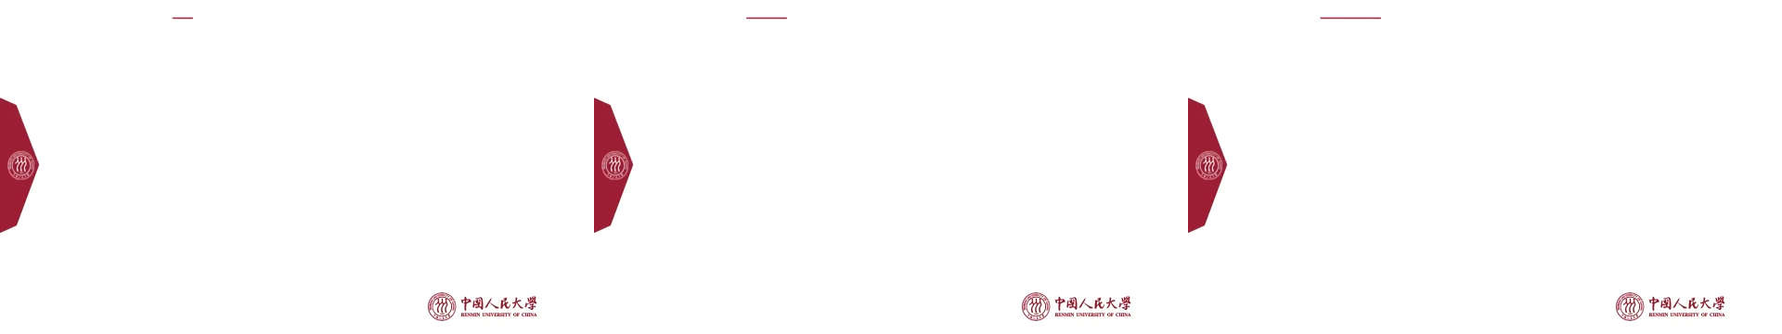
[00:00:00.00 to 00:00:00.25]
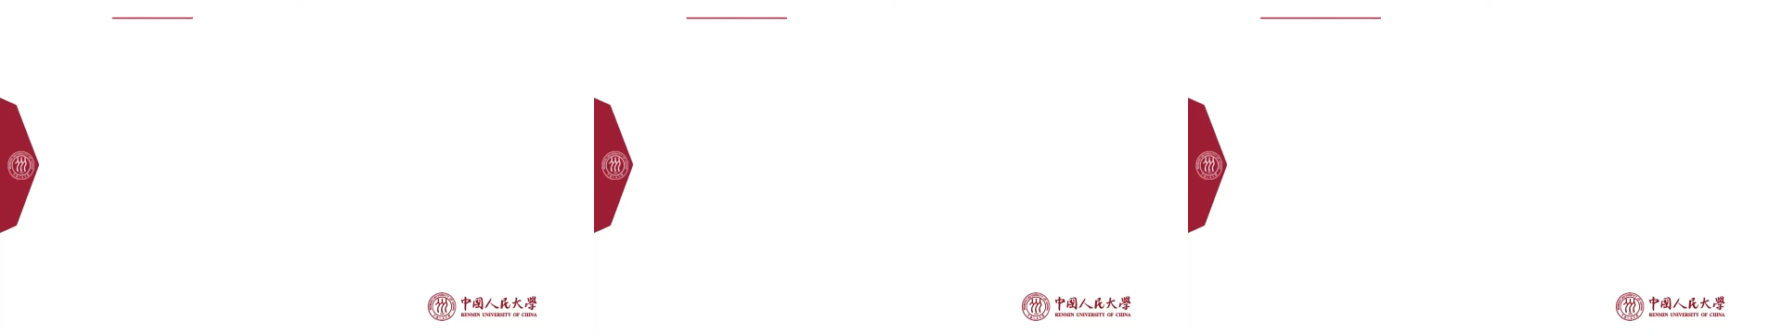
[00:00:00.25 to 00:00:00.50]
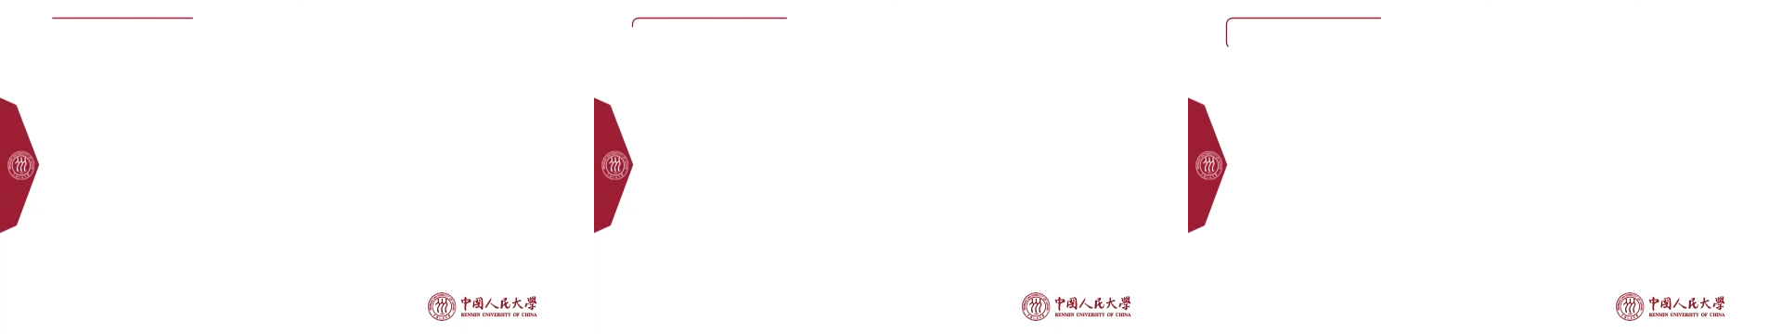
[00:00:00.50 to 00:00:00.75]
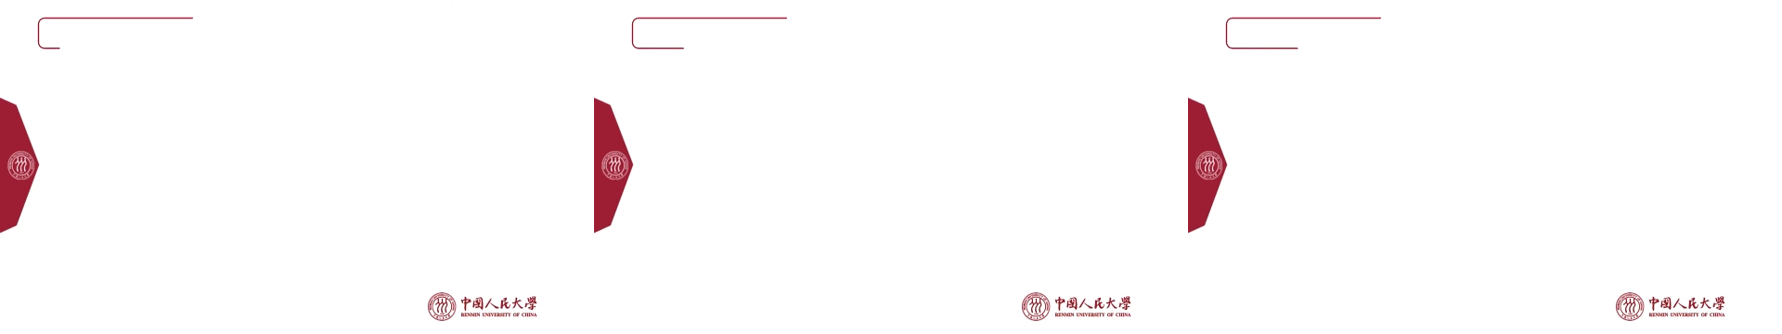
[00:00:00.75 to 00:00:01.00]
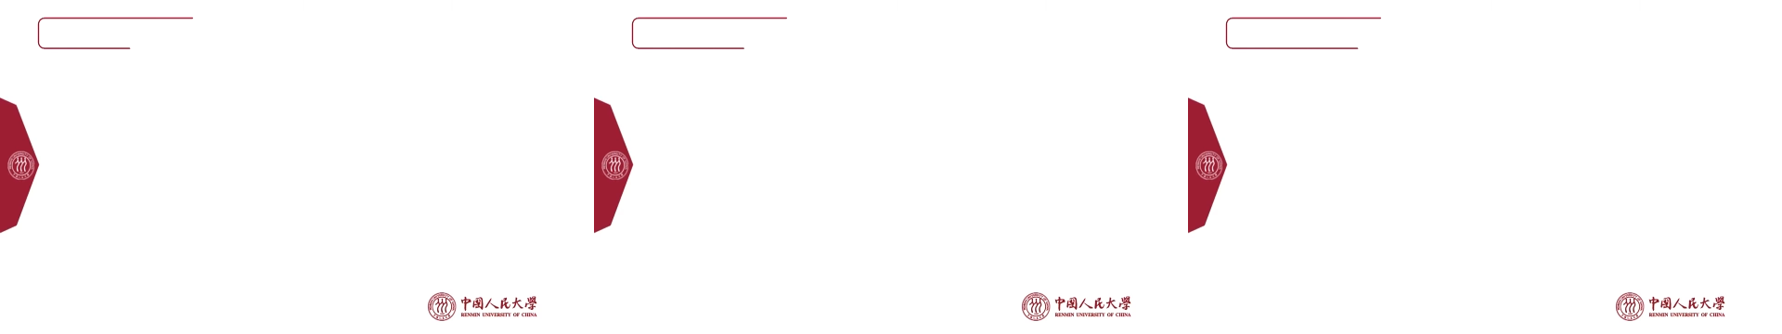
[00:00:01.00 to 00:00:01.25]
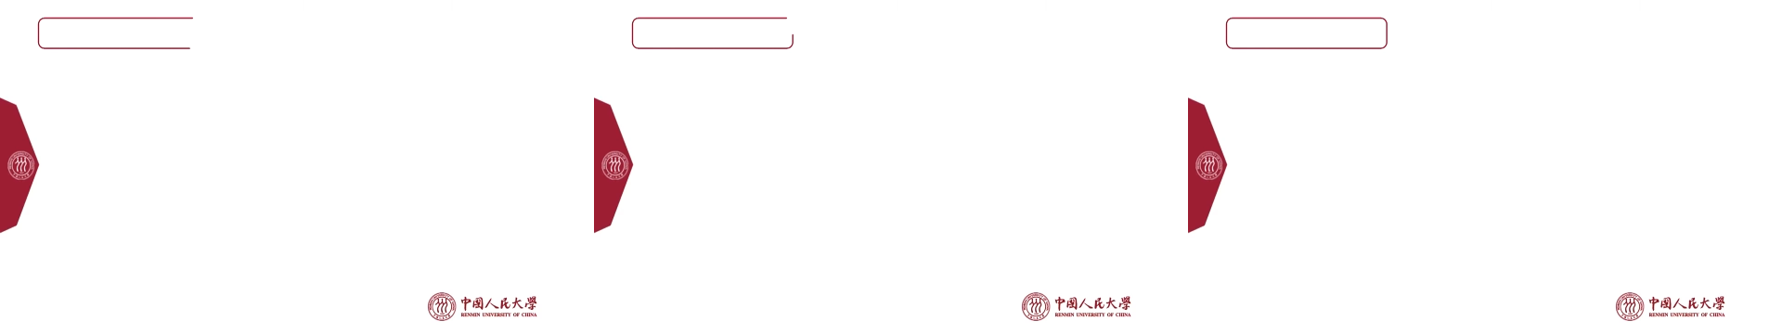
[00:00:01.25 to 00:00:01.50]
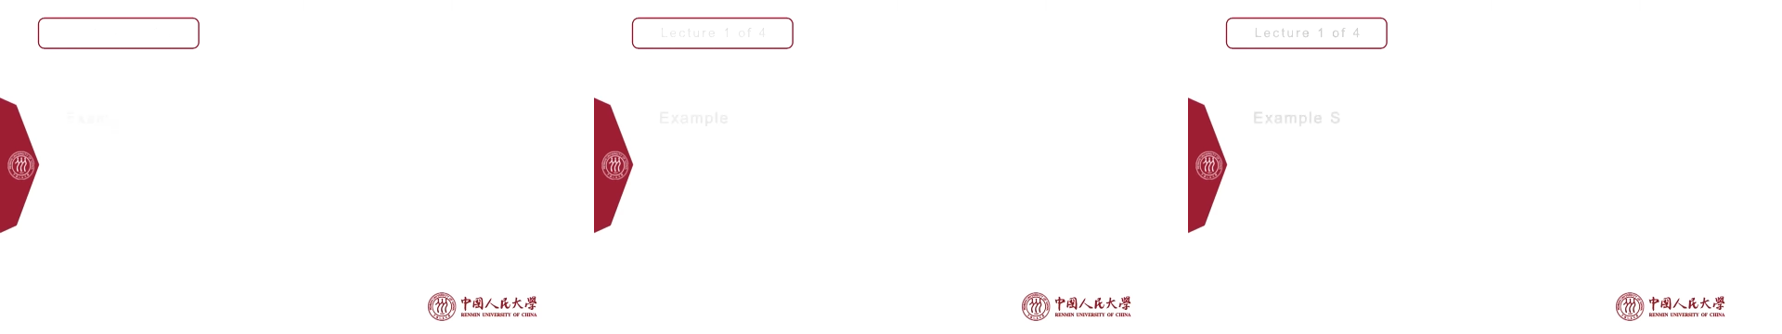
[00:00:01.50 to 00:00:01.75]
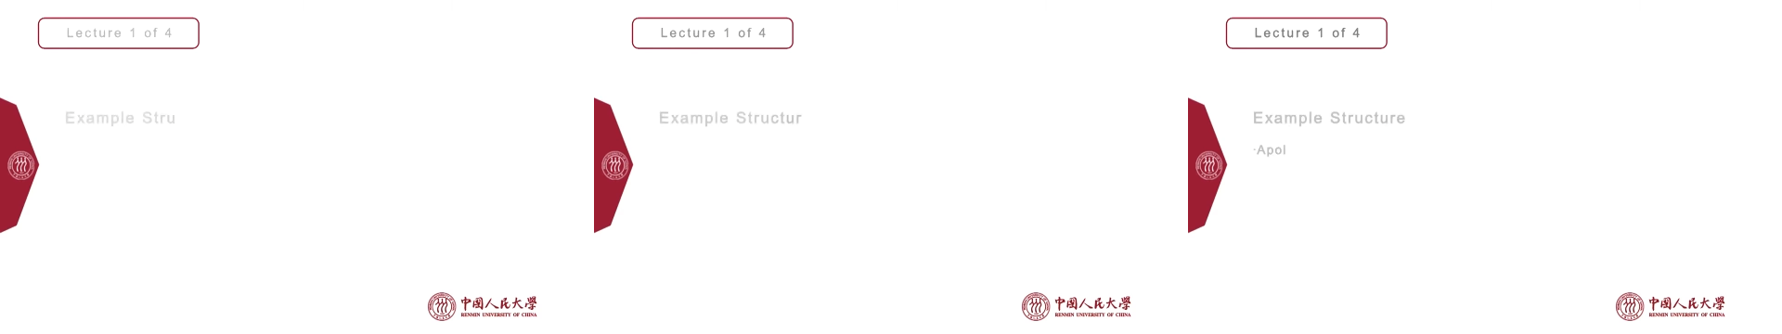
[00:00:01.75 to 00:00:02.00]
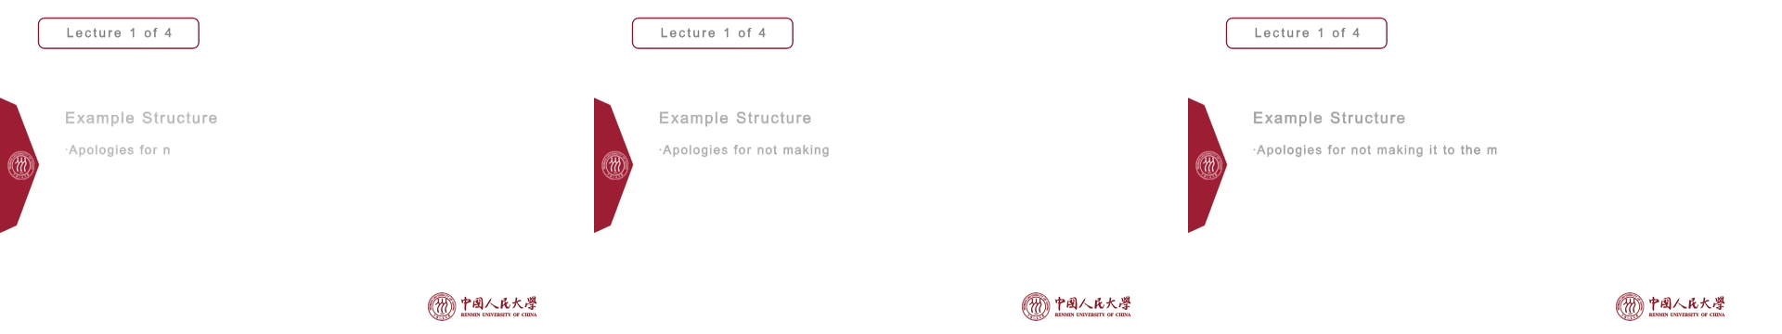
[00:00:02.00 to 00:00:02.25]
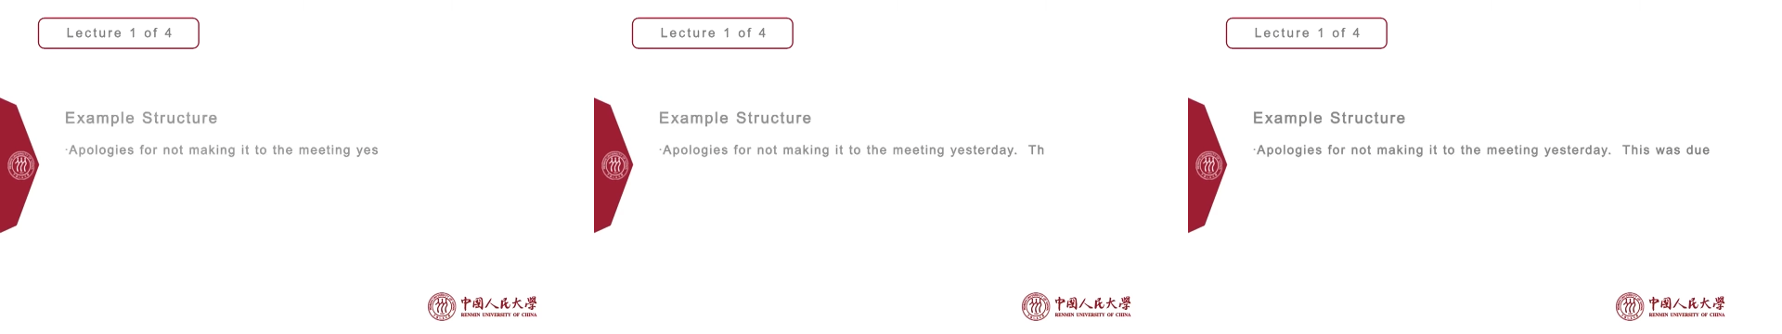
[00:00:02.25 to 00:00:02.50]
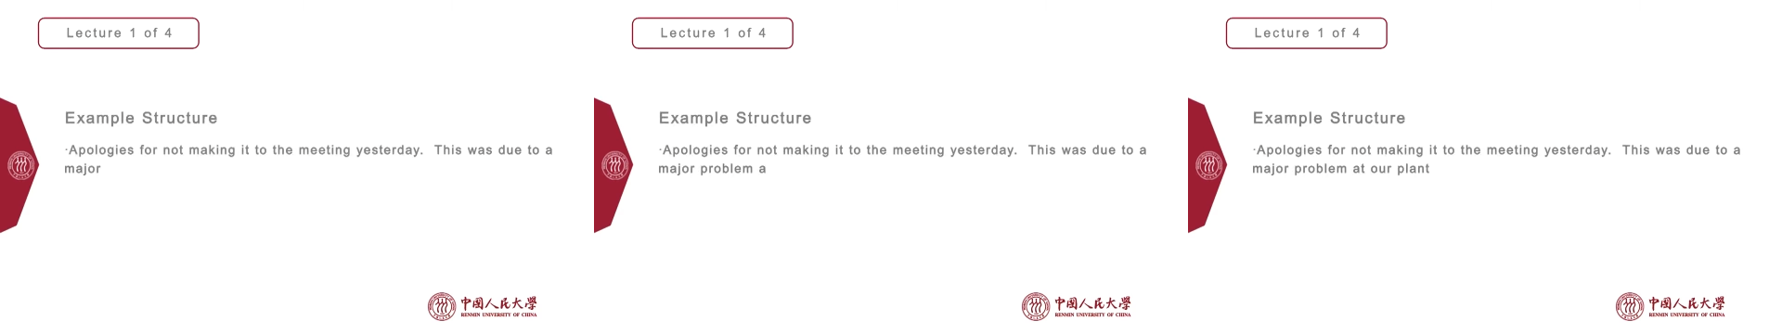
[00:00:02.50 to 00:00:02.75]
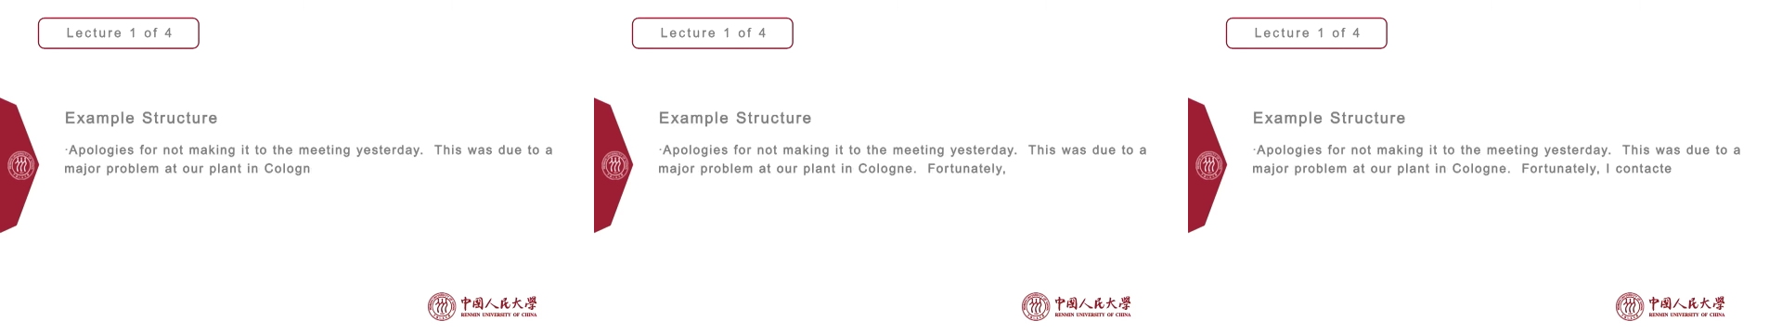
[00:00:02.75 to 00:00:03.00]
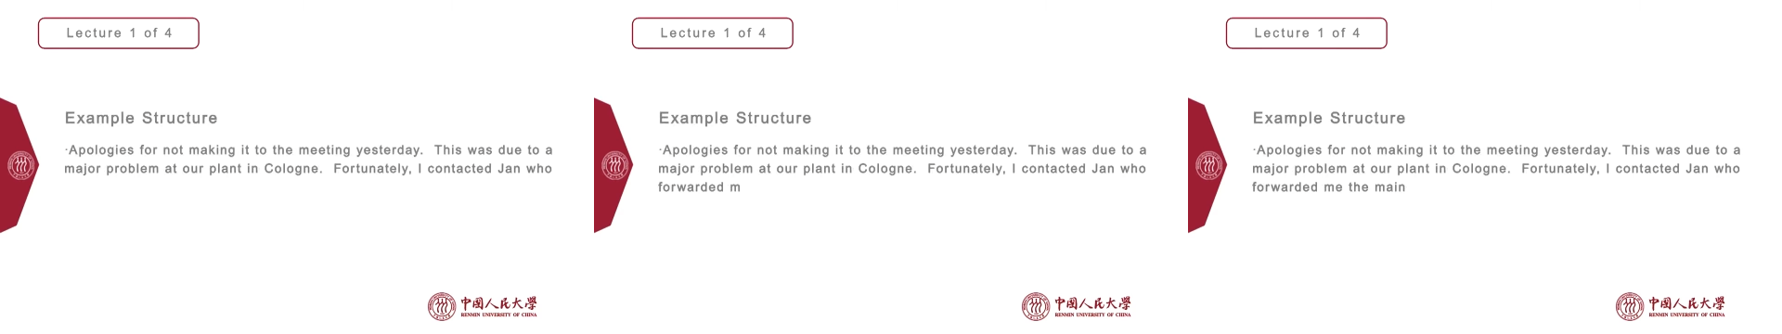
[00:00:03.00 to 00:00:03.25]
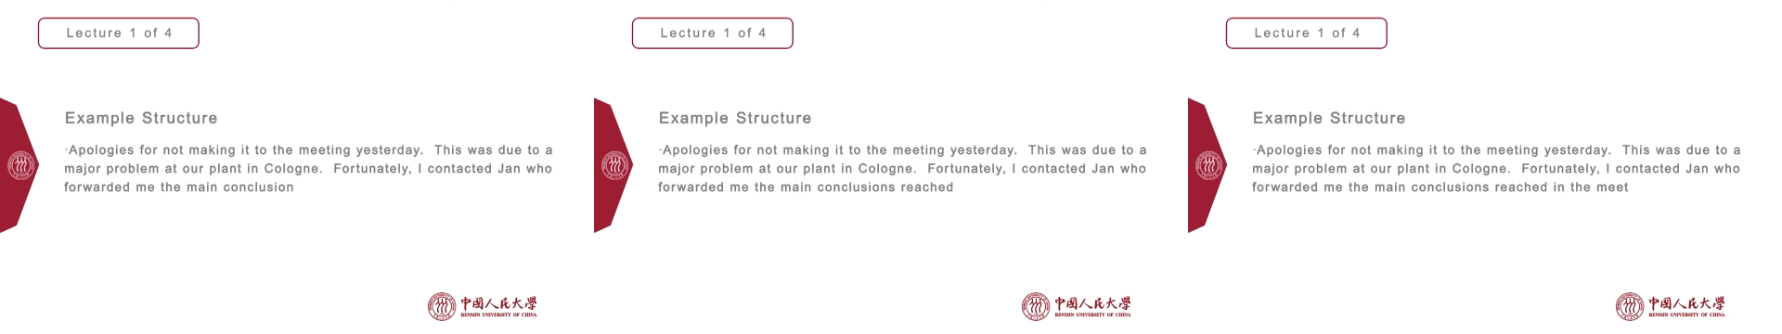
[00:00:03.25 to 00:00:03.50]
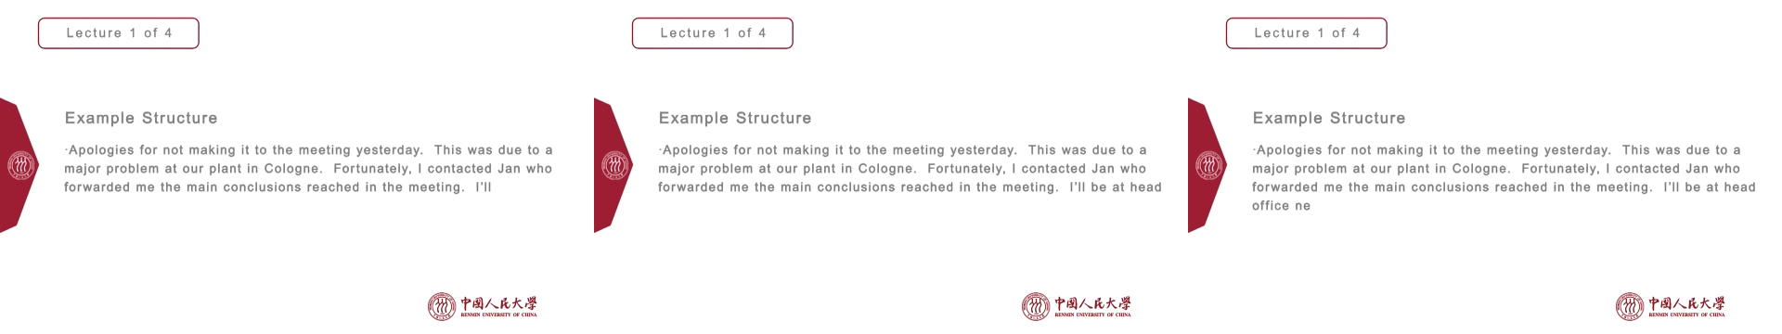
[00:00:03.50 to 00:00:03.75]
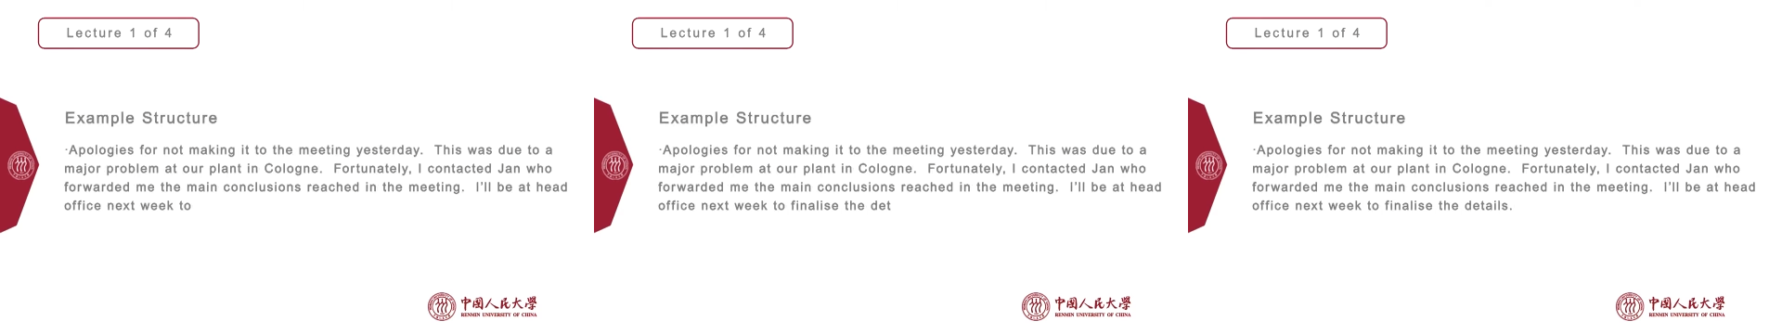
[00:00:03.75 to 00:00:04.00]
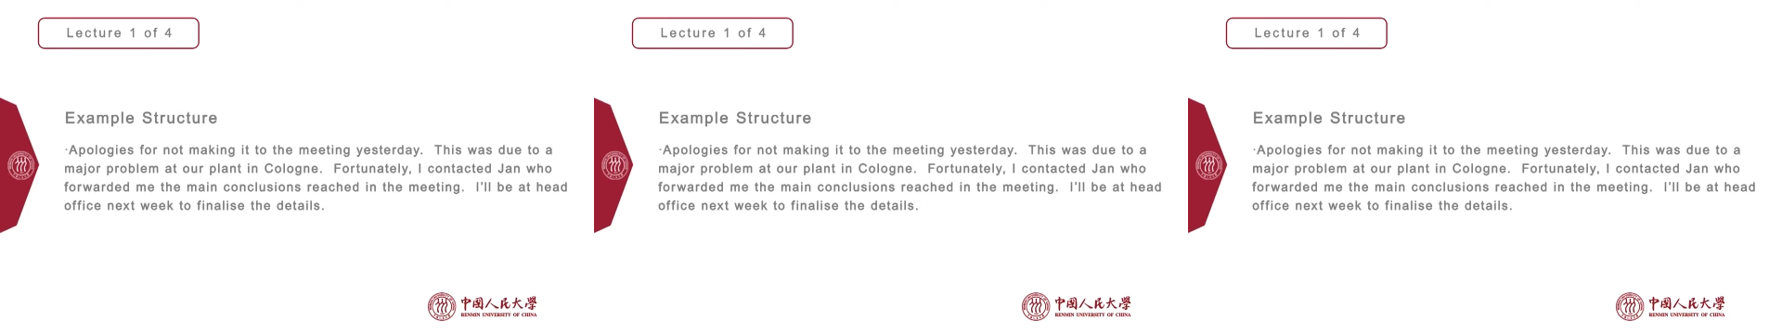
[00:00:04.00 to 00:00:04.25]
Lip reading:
(no speaker visible)